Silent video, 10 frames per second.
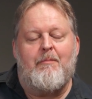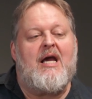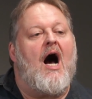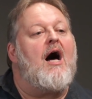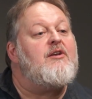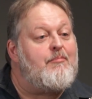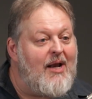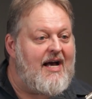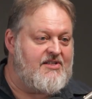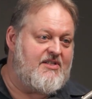
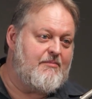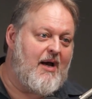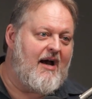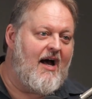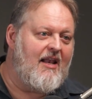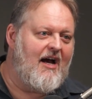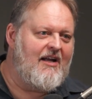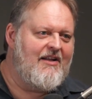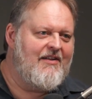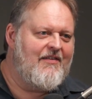beyond blessed by
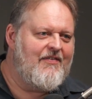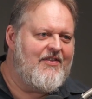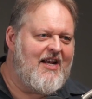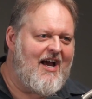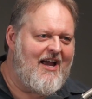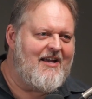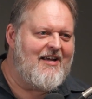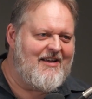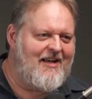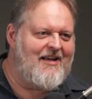Allah that
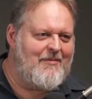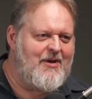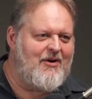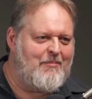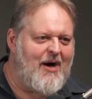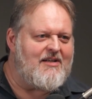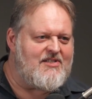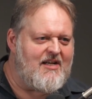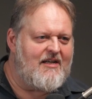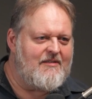I am here in
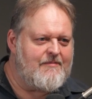Pakistan.